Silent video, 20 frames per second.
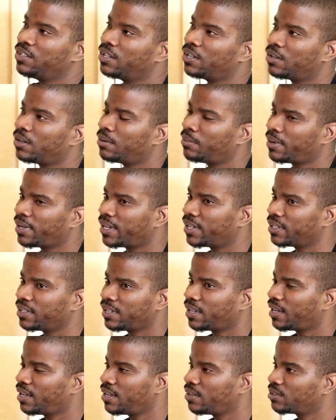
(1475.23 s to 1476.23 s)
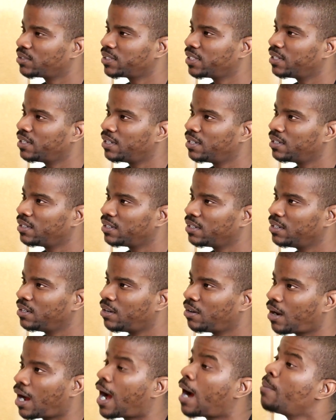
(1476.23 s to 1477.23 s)
You know, I'm like, I ain't gonna say nothing. You
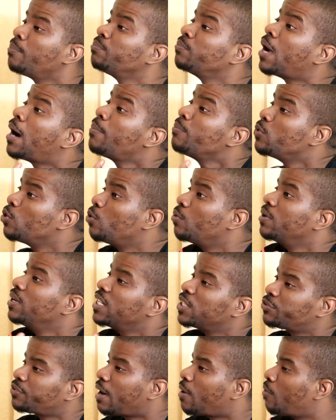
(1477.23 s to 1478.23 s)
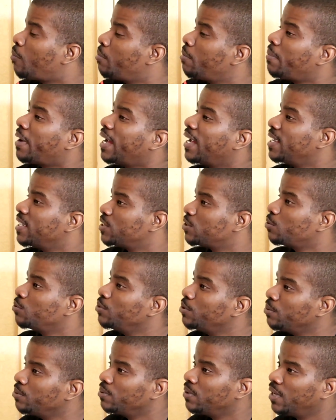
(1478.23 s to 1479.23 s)
know, I'm I'm doing this, so I won't put my hands
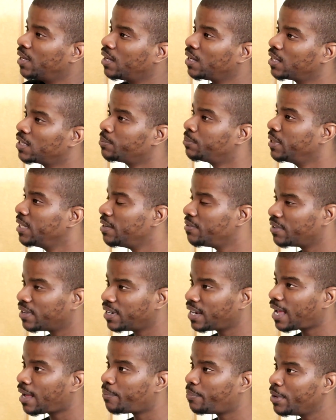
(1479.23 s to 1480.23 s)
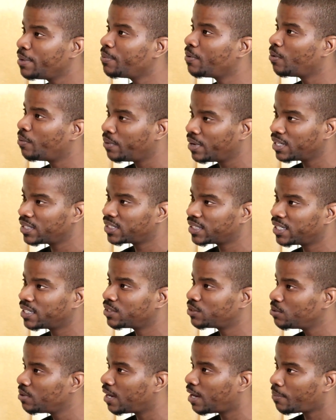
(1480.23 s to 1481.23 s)
on you. Cause believe it or not, people in
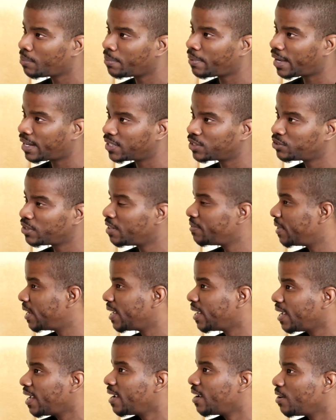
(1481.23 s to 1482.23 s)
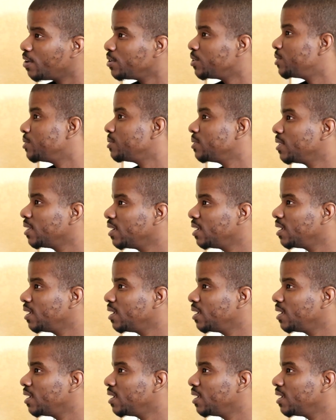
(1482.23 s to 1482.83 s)
wheelchairs do have everybody's strength, they can't hurt you.